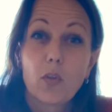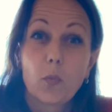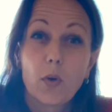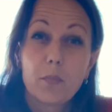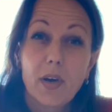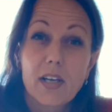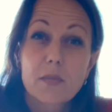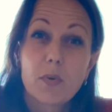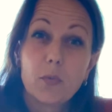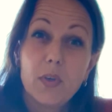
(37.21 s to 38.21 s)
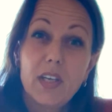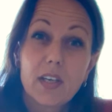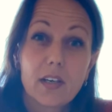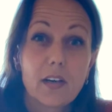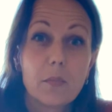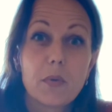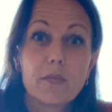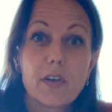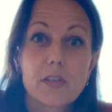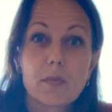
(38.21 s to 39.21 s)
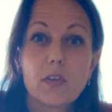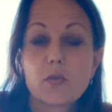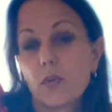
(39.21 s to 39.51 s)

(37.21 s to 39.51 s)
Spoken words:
than one mask per week in a number of hospitals,